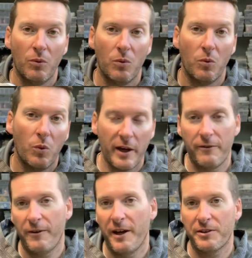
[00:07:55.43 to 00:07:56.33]
way
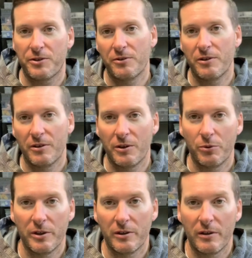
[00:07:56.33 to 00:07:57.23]
faster than they
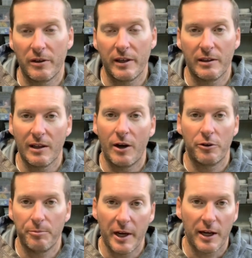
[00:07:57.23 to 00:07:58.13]
will a loud,
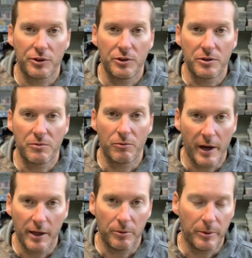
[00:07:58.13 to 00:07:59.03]
obnoxious
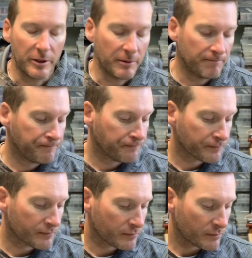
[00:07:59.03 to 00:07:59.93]
rattle bait.
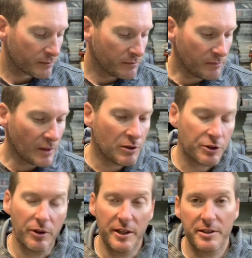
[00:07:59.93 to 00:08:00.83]

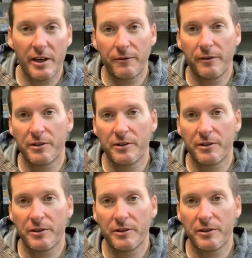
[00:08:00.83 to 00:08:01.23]
So that's definitely